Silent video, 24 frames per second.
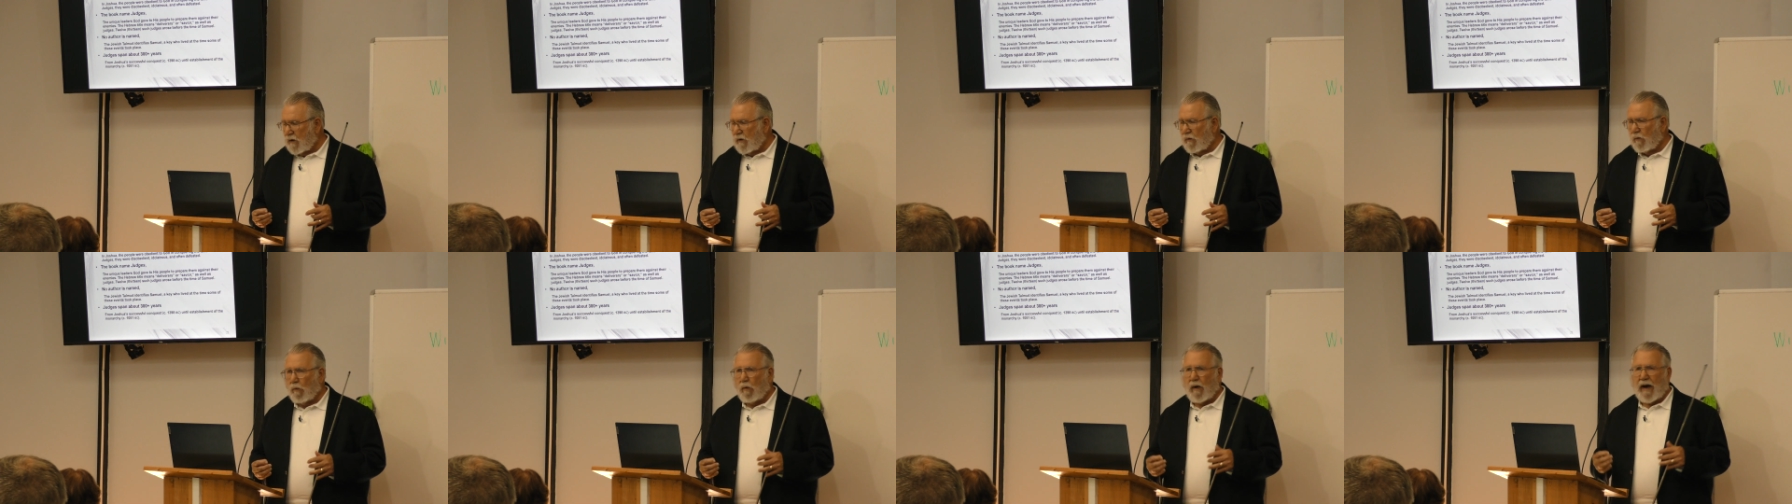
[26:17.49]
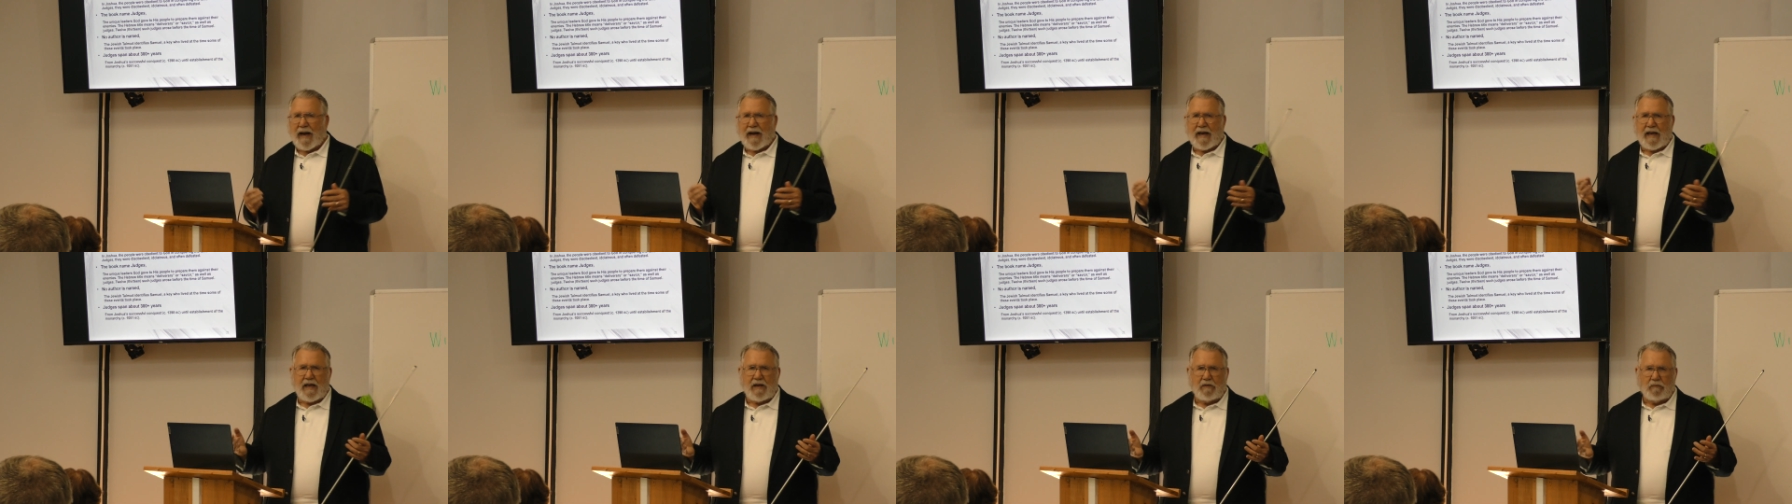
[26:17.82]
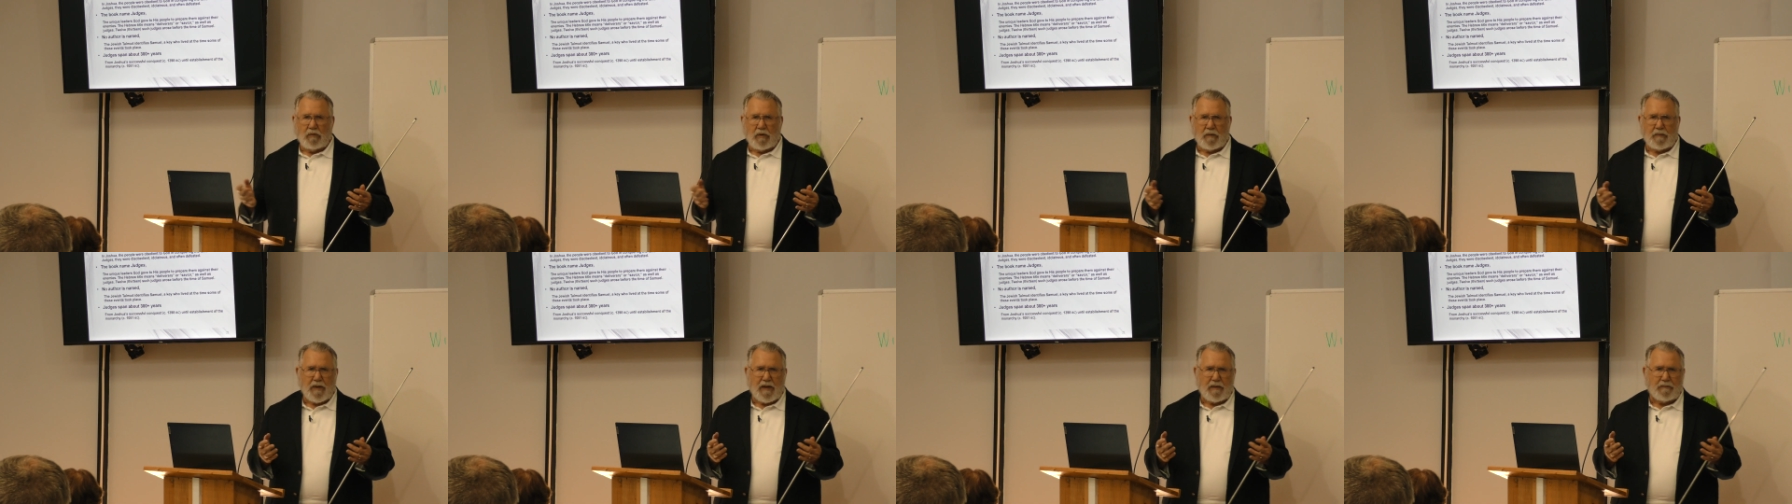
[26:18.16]
why he
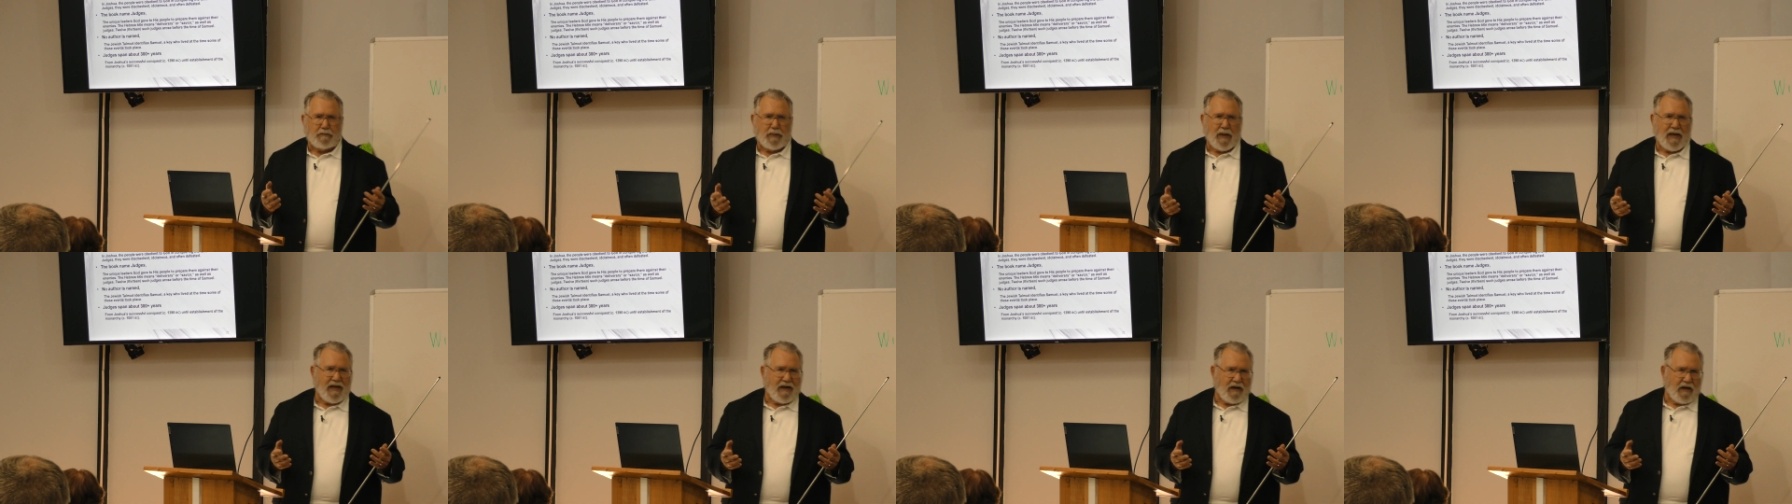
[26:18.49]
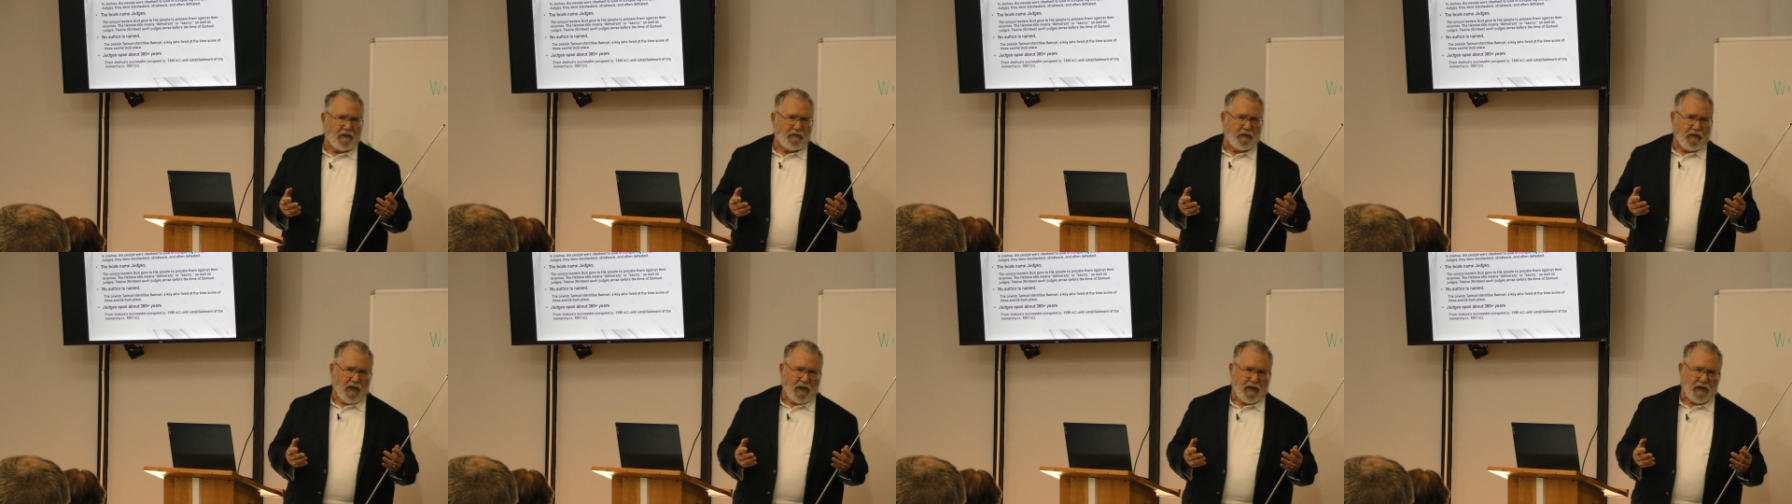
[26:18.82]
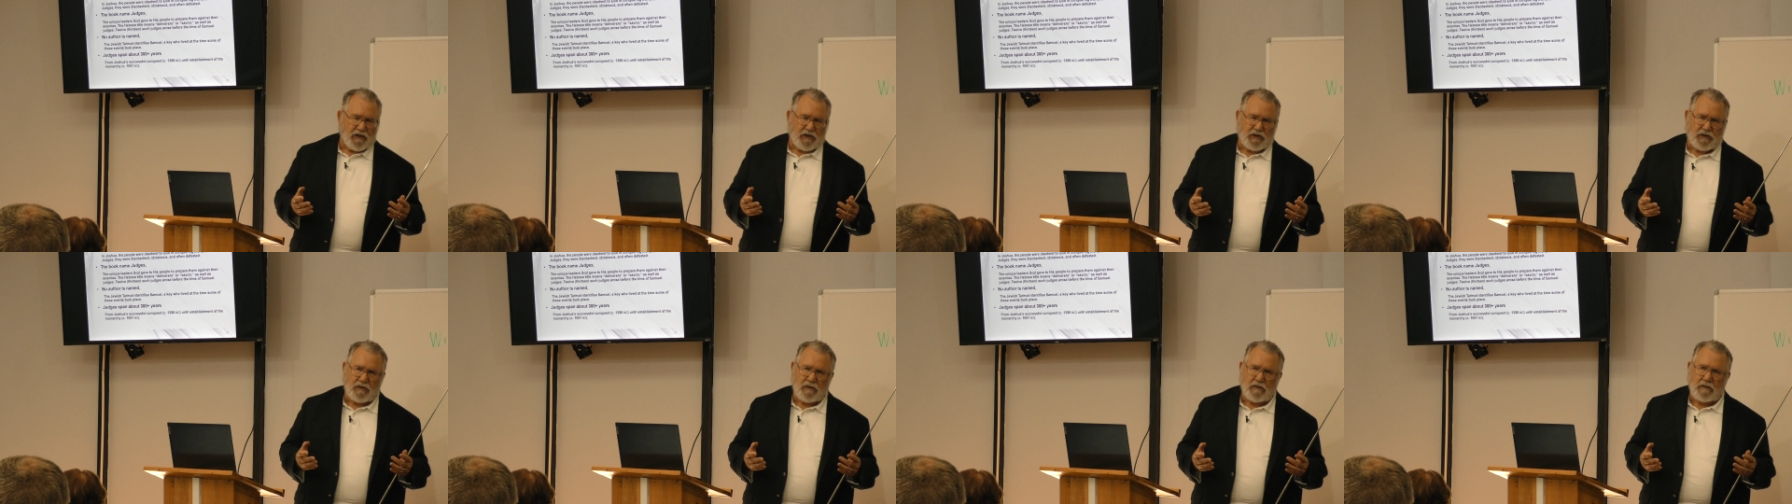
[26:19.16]
would be penning
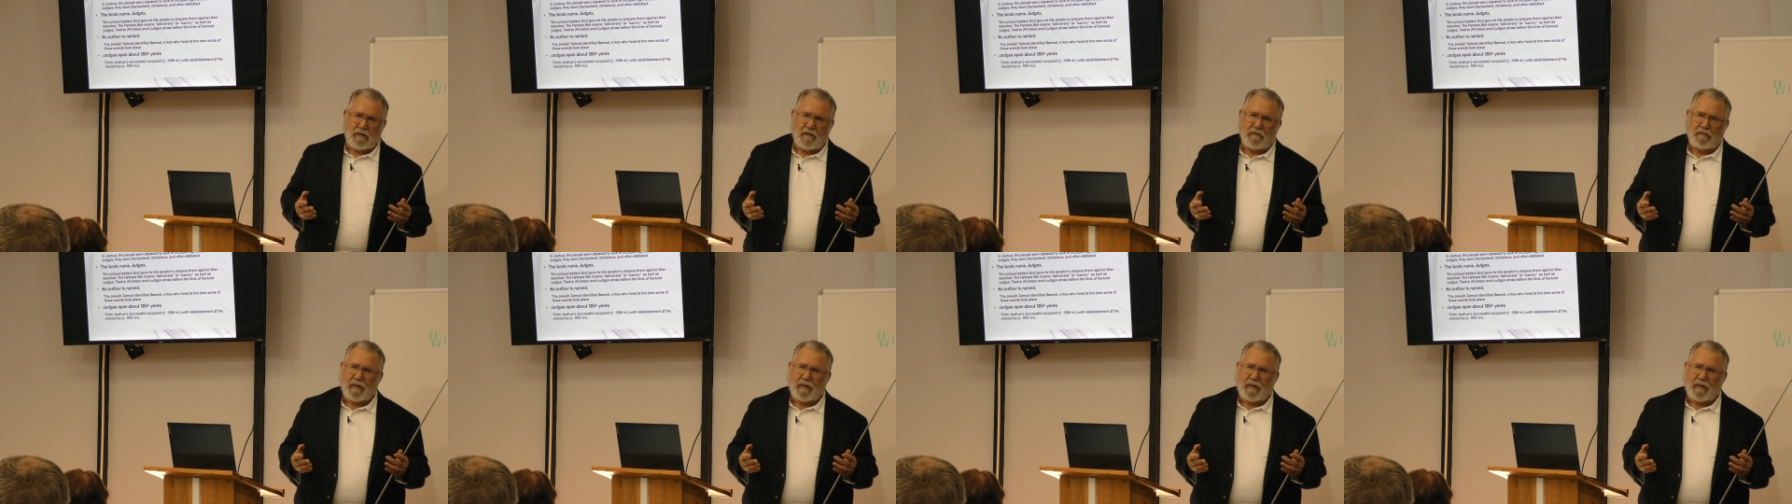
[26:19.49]
this,